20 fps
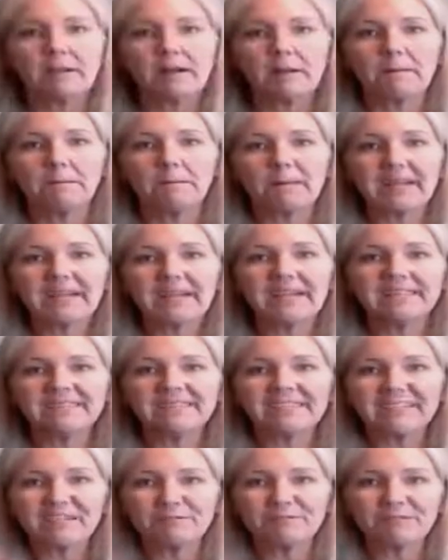Bye guys.
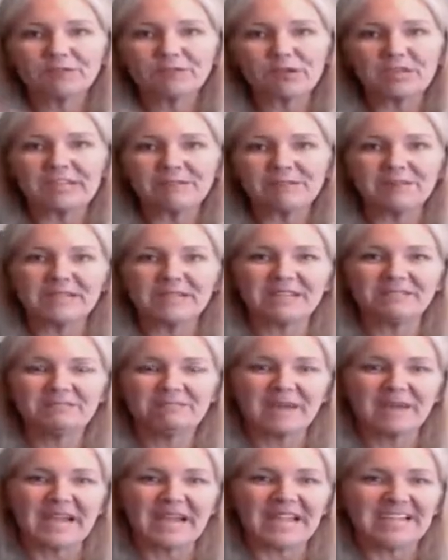Thank you for joining me.
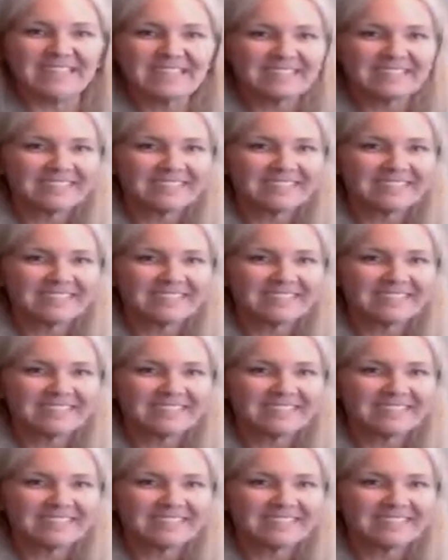Bye.